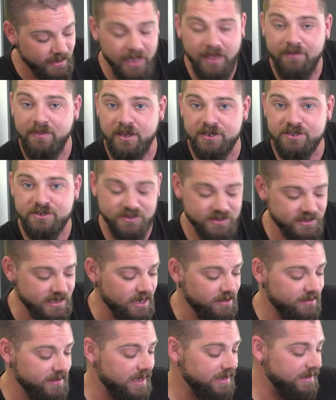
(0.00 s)
And there's your
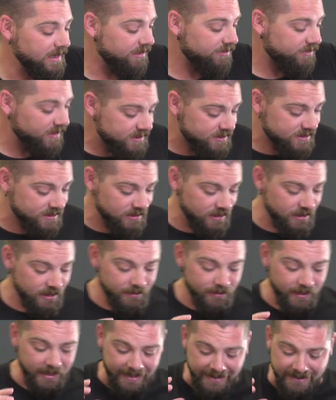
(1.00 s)
standard there. Now this
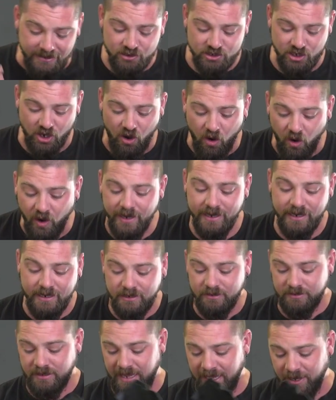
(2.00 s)

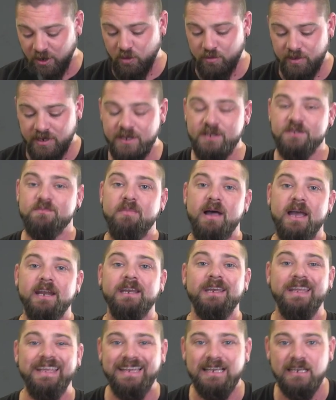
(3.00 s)
entire helmet is made
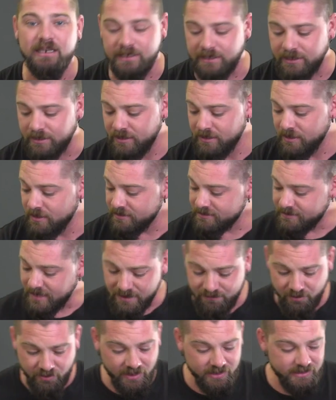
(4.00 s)
in Italy.
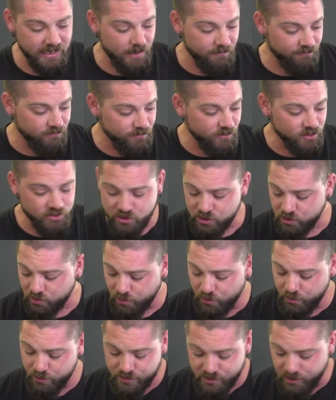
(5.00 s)
Everything down from the
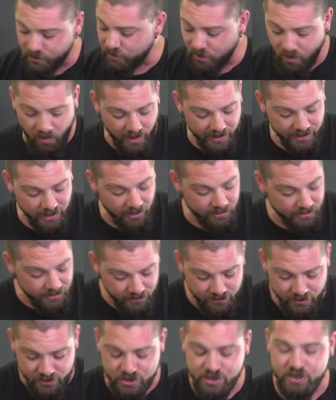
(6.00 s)
screws, the liner,
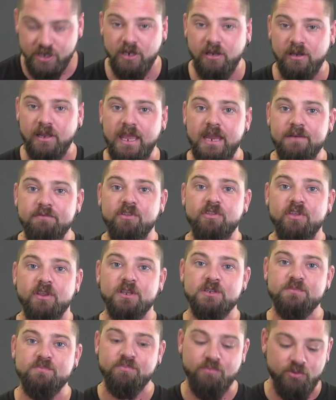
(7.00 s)
the shell, everything
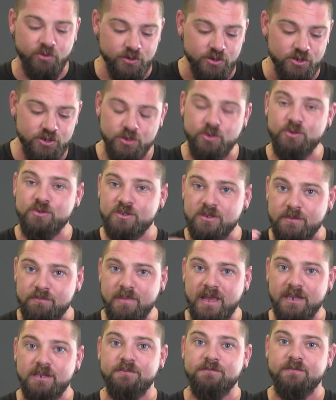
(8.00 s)
is produced,
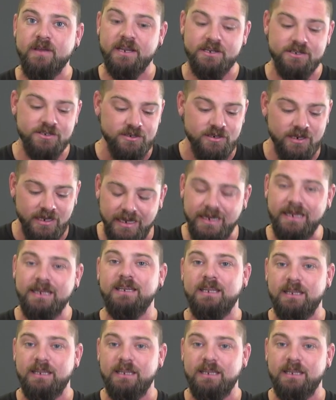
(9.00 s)
manufactured in